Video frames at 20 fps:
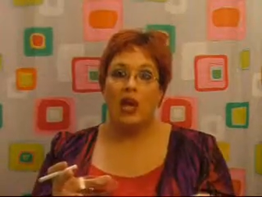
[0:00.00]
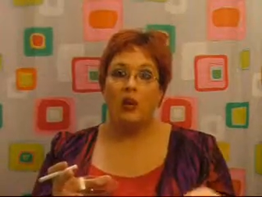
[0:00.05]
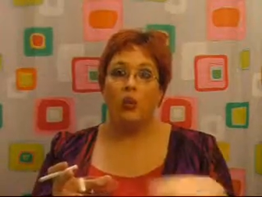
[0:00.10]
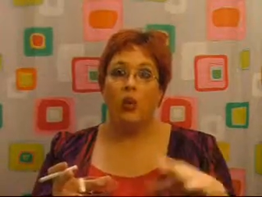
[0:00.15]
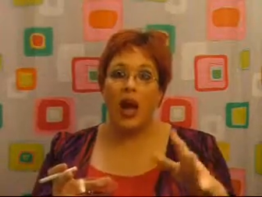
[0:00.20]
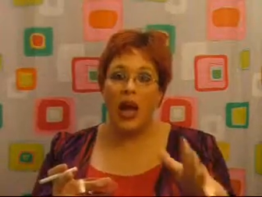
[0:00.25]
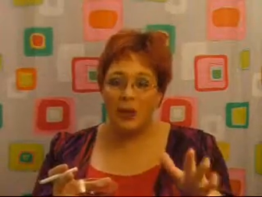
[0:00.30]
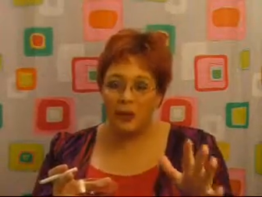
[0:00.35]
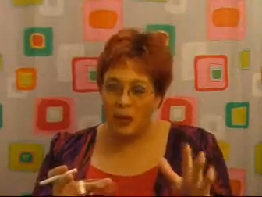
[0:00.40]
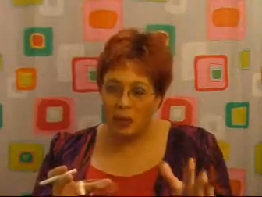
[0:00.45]
And
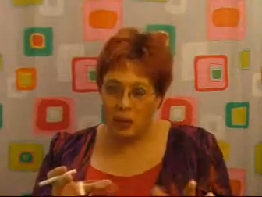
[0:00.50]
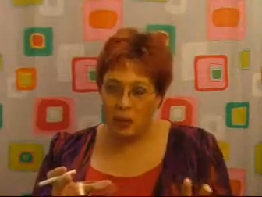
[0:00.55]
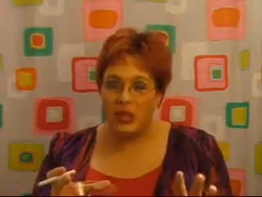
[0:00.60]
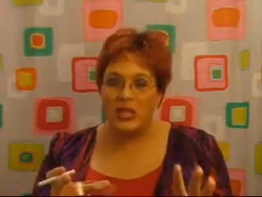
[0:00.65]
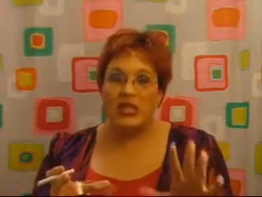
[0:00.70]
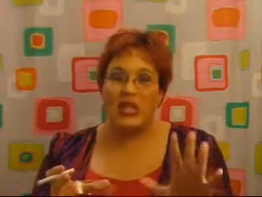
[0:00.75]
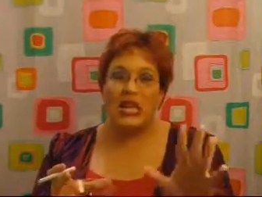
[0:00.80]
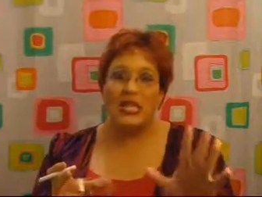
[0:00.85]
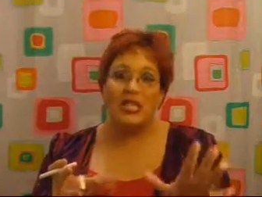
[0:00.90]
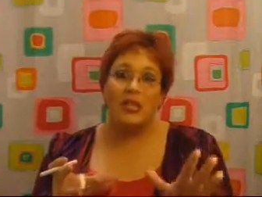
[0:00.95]
white people
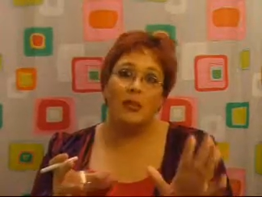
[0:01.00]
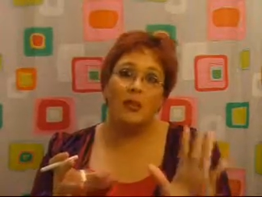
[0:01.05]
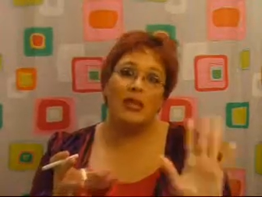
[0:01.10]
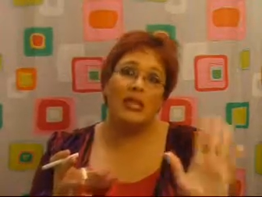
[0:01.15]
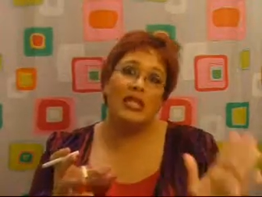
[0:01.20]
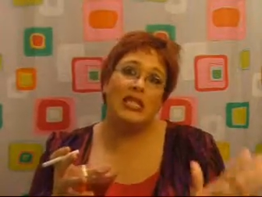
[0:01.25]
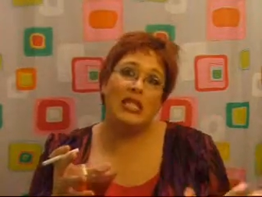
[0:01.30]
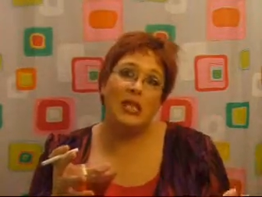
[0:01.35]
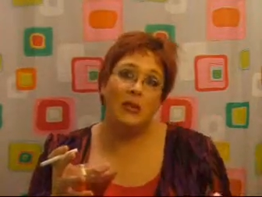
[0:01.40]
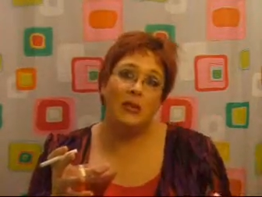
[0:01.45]
will say
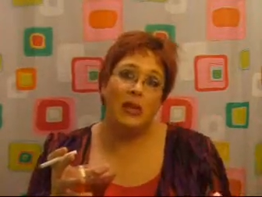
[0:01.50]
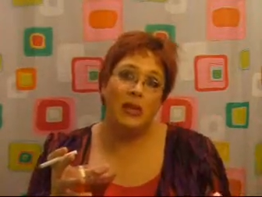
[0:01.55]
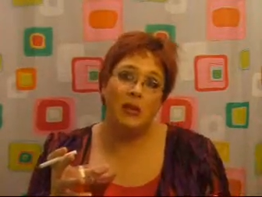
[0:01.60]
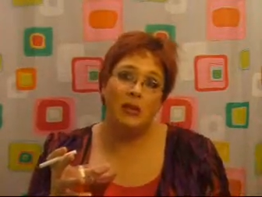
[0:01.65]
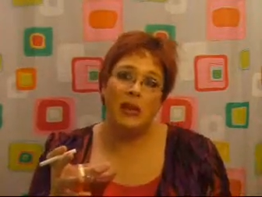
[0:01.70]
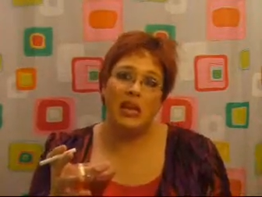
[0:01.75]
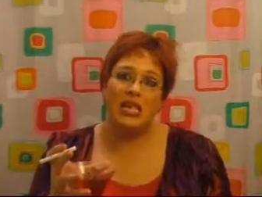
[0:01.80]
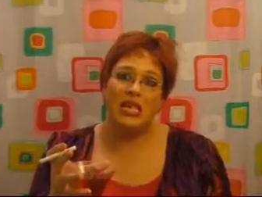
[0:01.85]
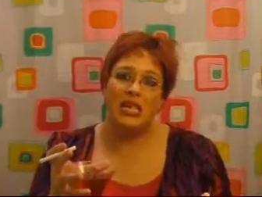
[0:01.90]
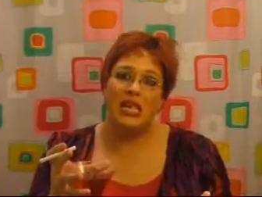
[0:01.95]
something
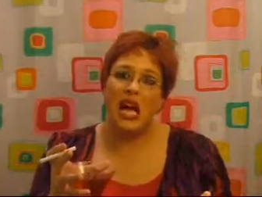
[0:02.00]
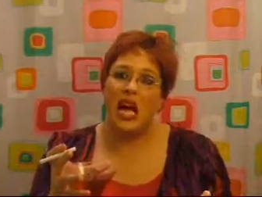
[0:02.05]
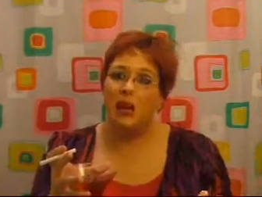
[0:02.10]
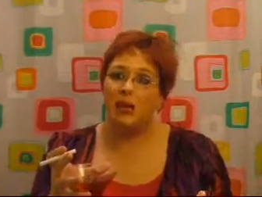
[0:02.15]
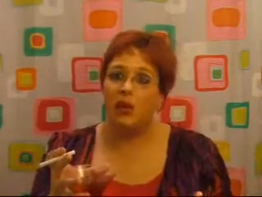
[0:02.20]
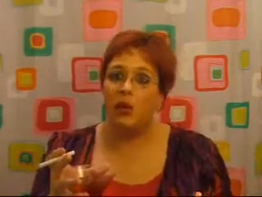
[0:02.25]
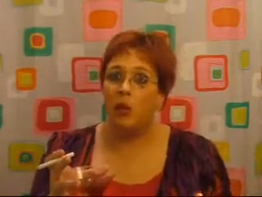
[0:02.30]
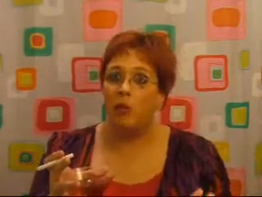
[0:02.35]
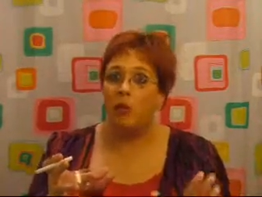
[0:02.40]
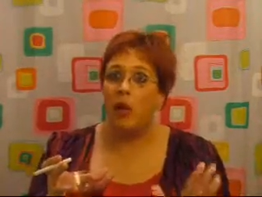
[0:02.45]
similar, but it's
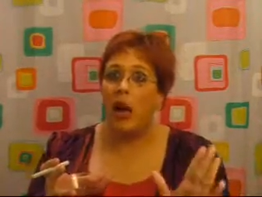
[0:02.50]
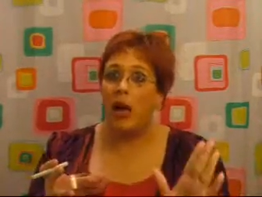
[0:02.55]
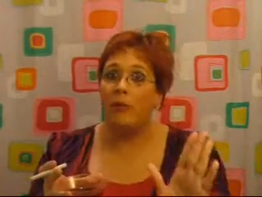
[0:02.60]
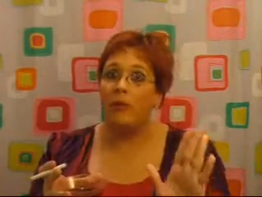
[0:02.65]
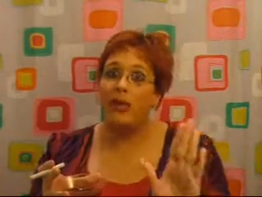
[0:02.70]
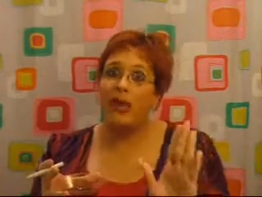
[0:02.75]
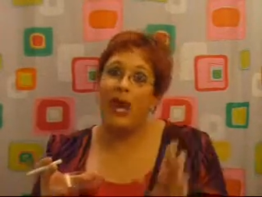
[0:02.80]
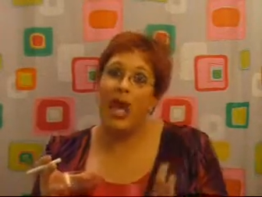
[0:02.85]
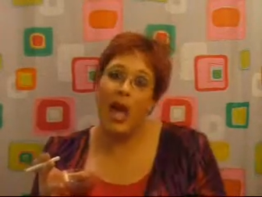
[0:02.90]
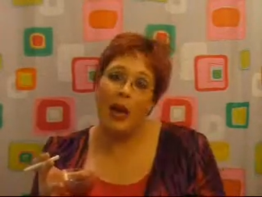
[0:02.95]
not don't
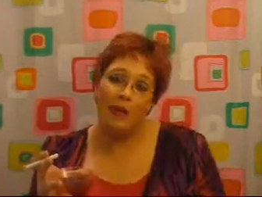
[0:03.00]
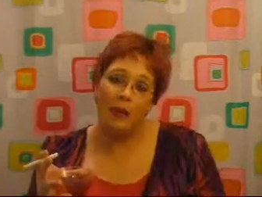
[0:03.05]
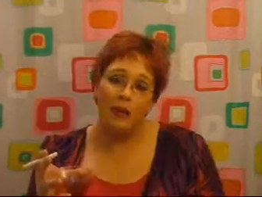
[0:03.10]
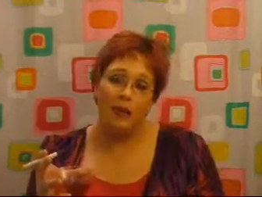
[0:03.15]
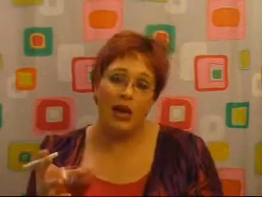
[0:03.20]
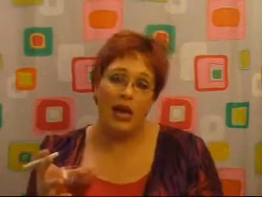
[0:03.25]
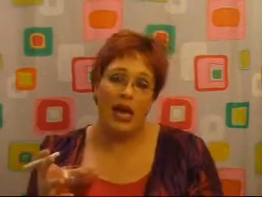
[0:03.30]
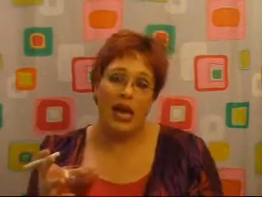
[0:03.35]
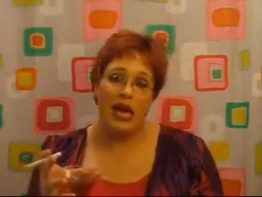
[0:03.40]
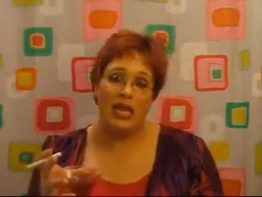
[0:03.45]
pop a cap
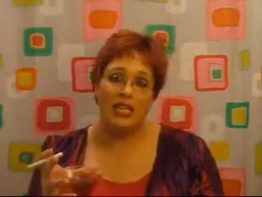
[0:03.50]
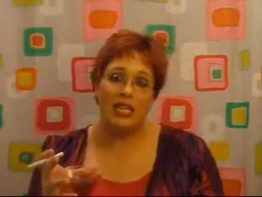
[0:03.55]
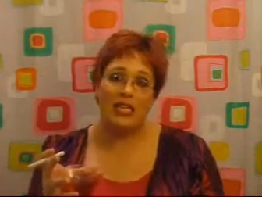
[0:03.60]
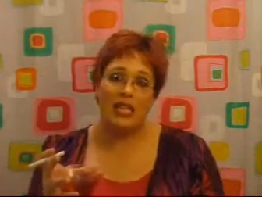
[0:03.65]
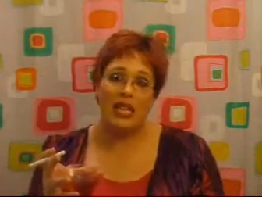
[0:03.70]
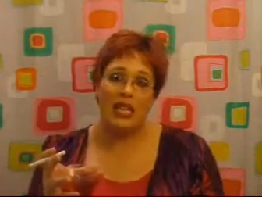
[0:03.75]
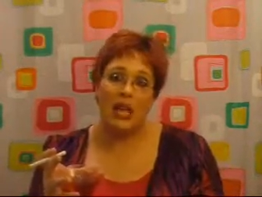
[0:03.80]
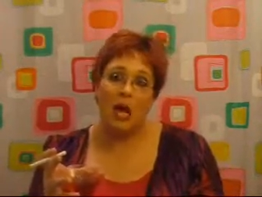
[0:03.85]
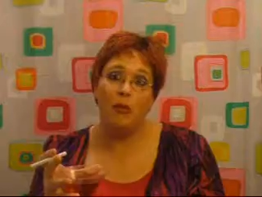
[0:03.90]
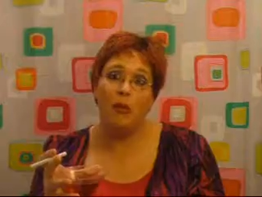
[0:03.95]
in my ass.
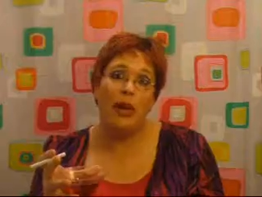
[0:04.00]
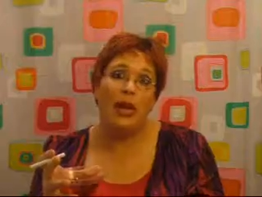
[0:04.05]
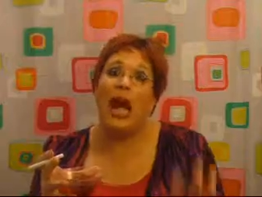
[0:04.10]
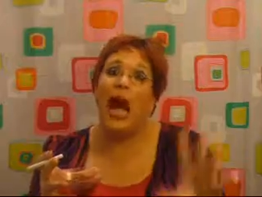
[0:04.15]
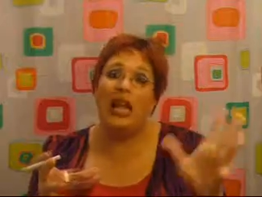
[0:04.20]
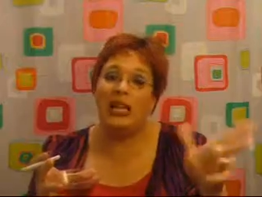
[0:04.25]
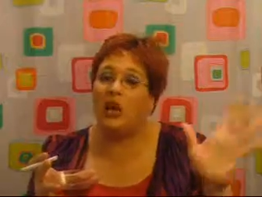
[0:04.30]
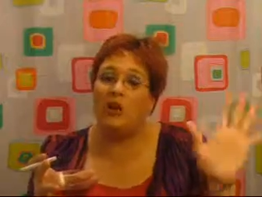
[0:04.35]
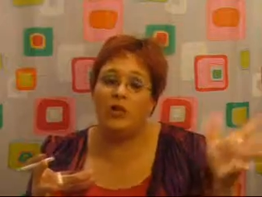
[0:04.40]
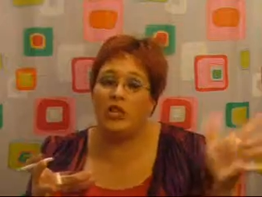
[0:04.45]
It's like, oh my
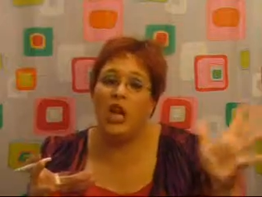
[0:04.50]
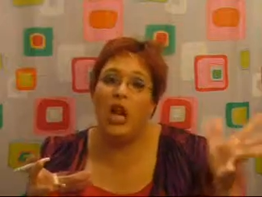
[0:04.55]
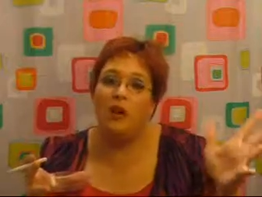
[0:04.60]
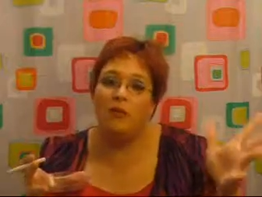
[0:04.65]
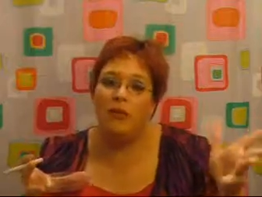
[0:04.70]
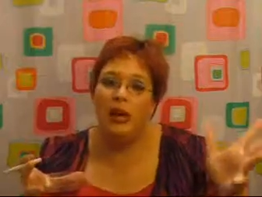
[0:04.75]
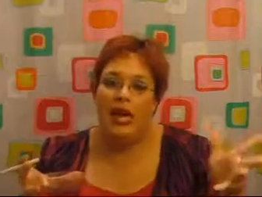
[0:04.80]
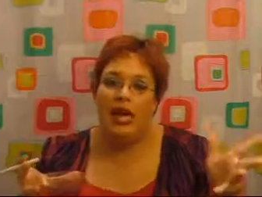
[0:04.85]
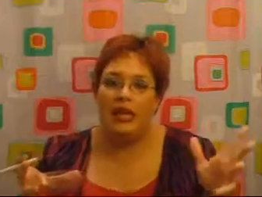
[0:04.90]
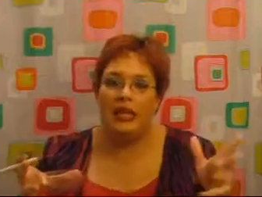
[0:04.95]
God, don't
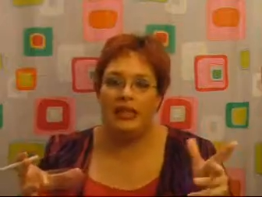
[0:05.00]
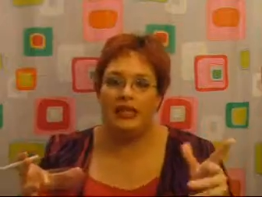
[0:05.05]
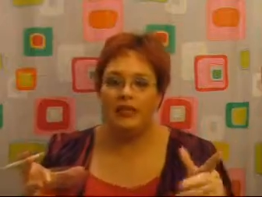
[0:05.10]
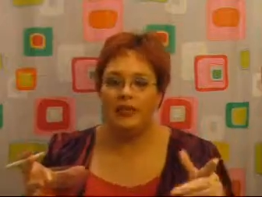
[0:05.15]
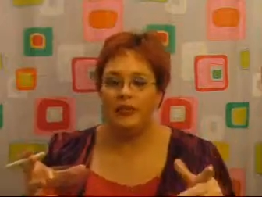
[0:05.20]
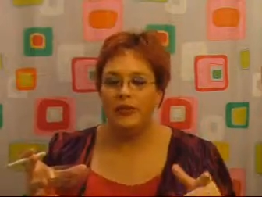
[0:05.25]
shoot me!